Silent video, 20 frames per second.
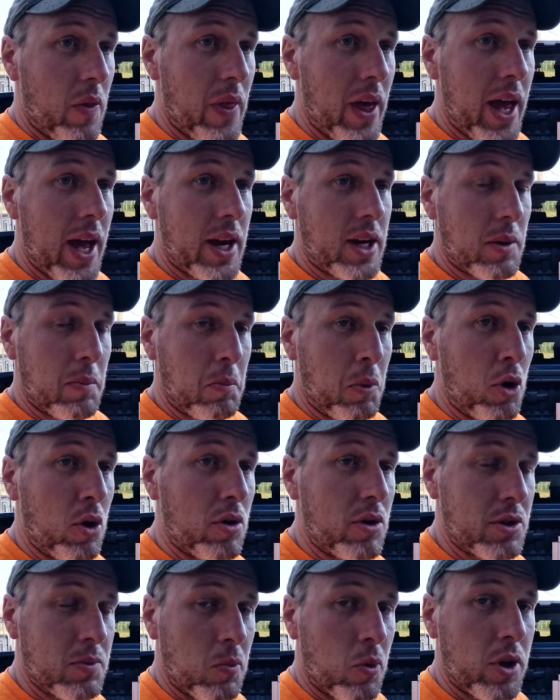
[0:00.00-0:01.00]
that
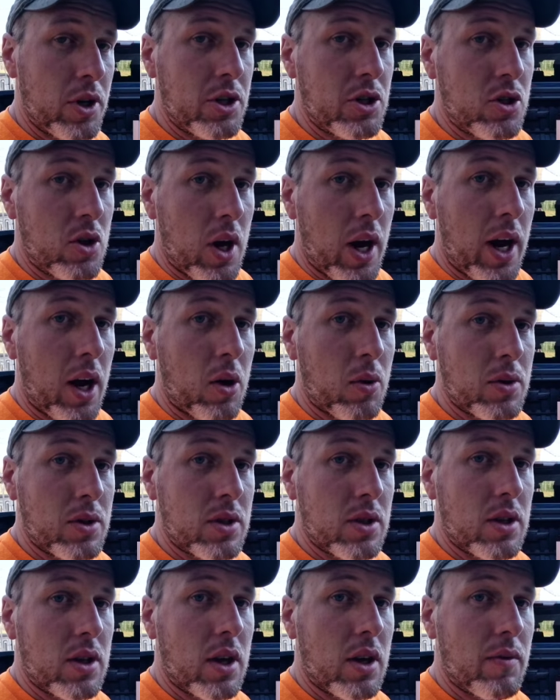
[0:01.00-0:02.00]
pulls moisture
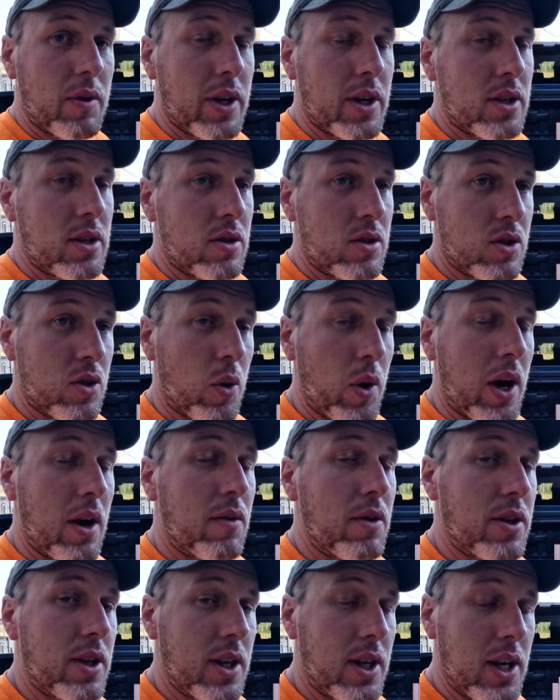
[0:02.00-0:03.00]
out of it so
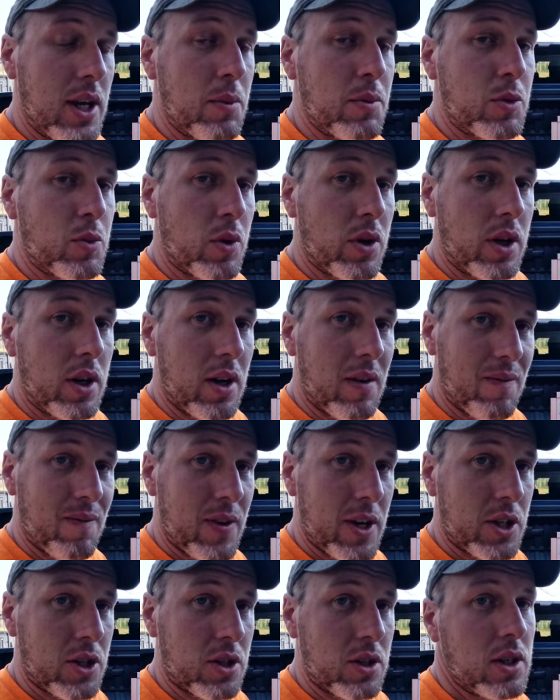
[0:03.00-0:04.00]
everything keeps running
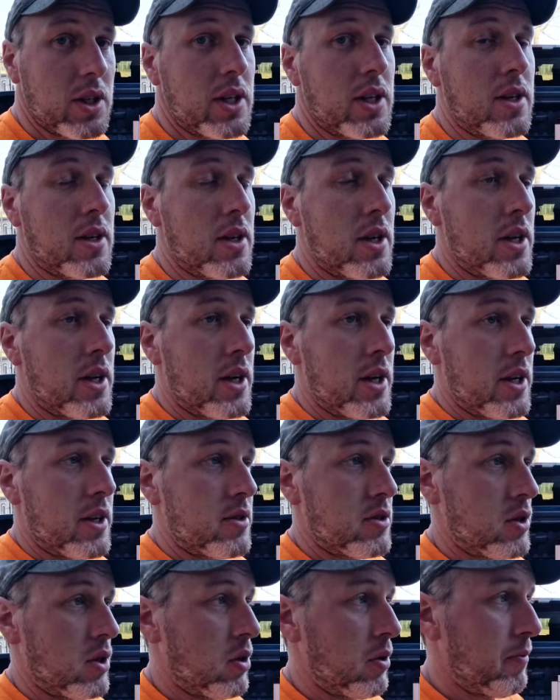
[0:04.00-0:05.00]
efficiently.
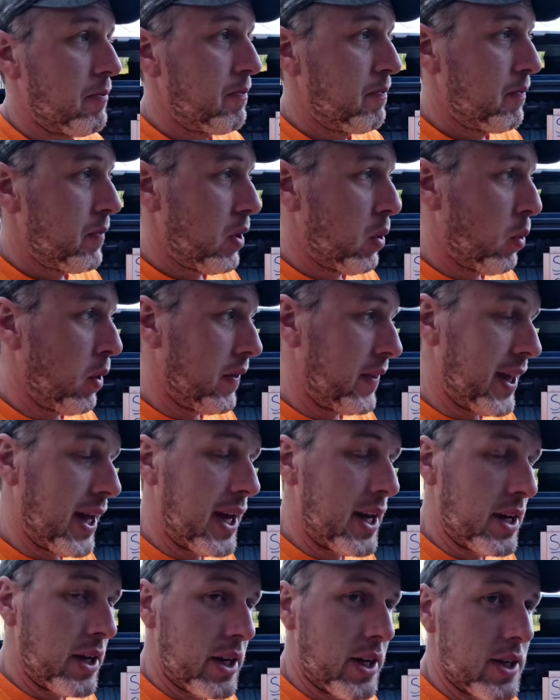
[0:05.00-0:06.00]
So what
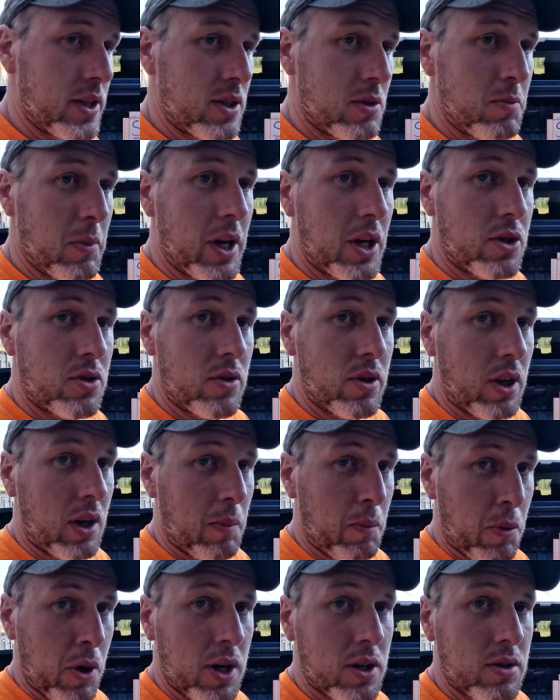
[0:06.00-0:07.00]
that does is make sure the
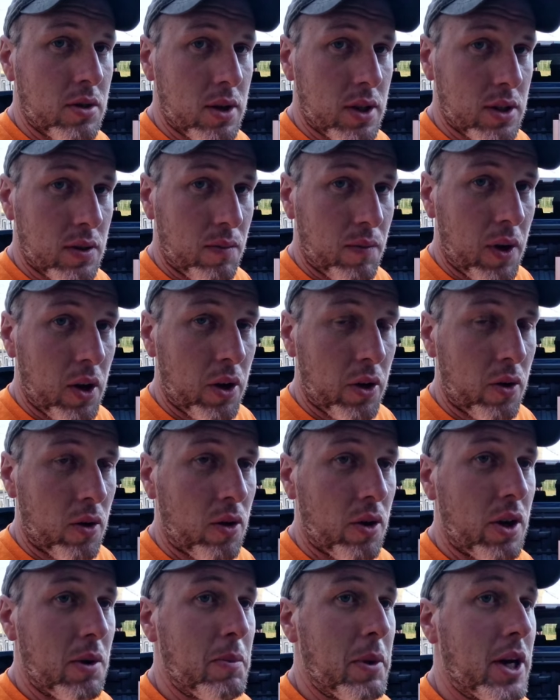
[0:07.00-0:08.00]
compressor doesn't fail
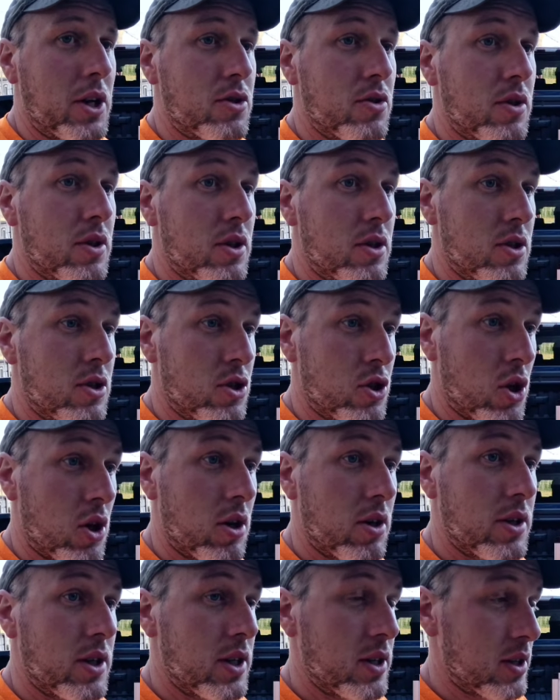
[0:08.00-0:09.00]
early, make sure the
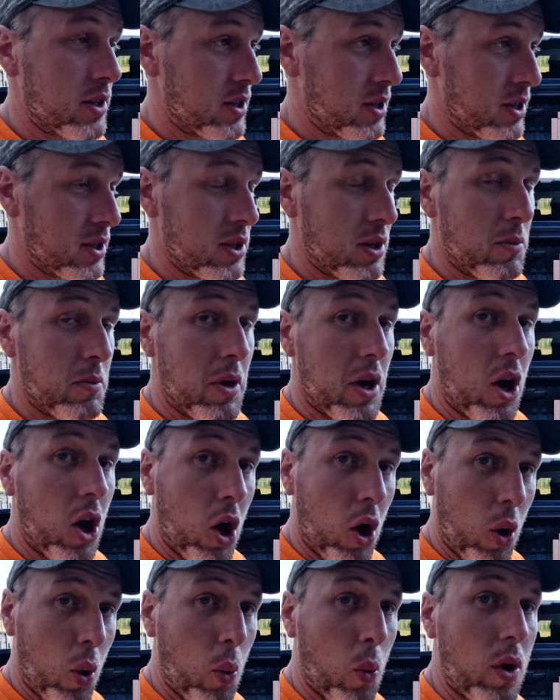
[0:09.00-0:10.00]
charging, the system
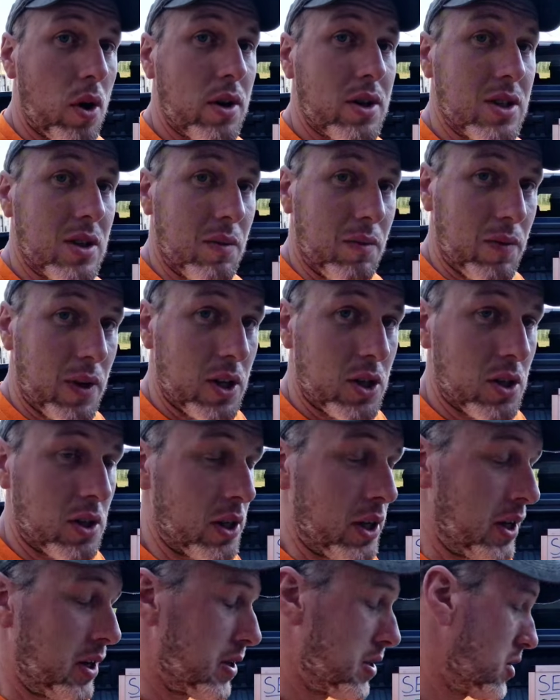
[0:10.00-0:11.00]
all works
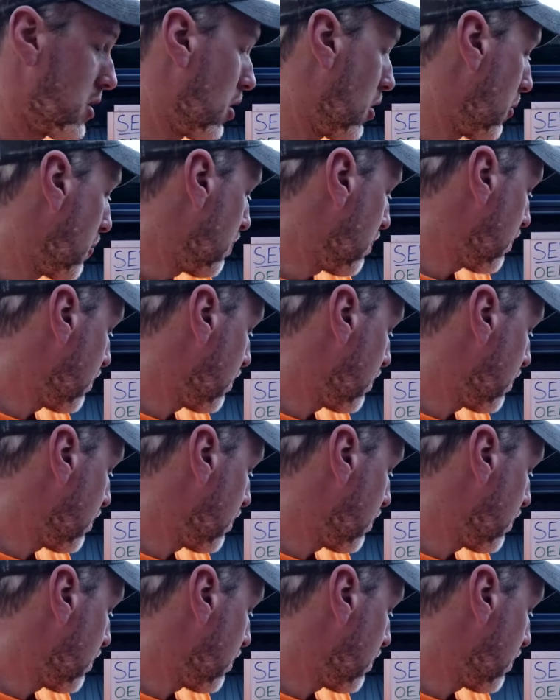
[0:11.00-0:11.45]
efficiently. So